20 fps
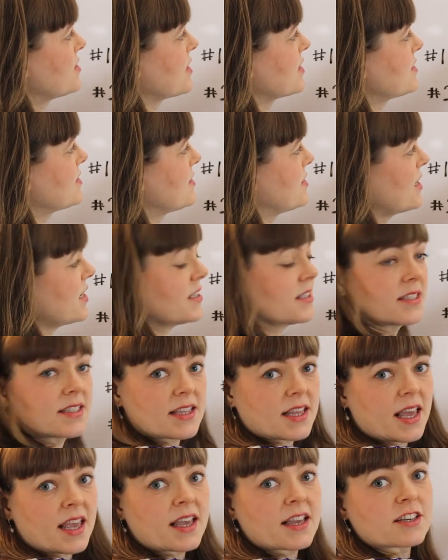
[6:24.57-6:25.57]
does this
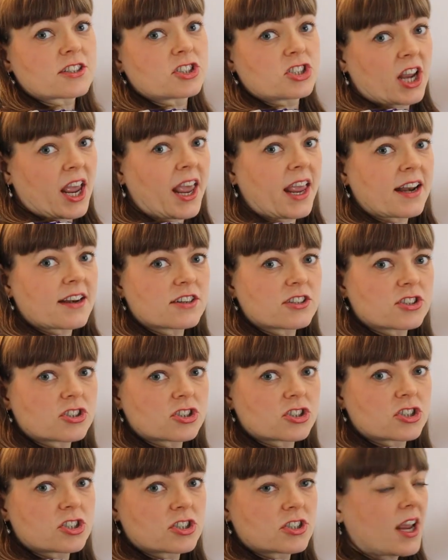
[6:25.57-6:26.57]
thing
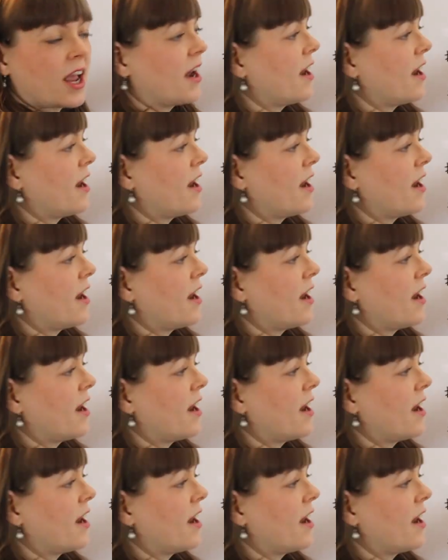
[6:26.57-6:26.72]
change?